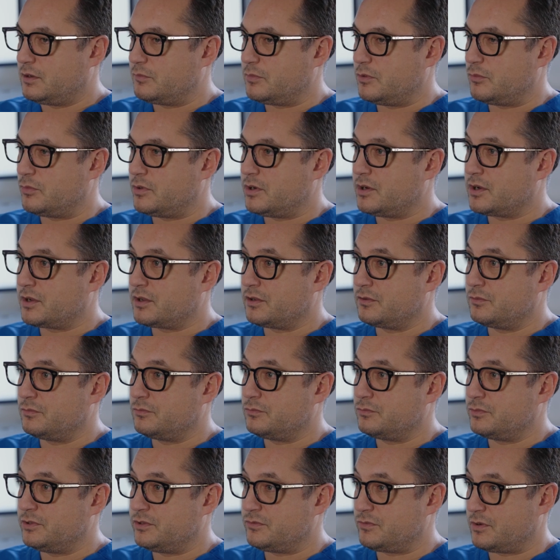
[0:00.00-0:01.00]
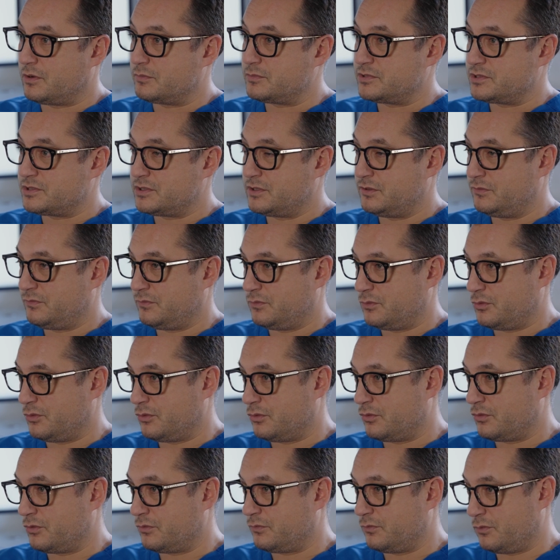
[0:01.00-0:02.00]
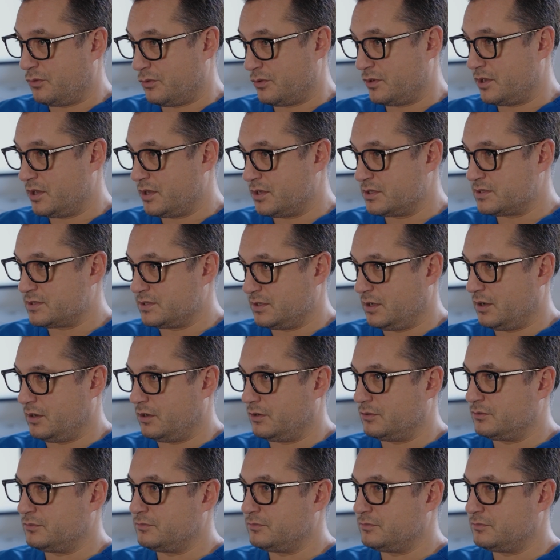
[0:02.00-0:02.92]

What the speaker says: I've been working with Ramsey for 4 years now.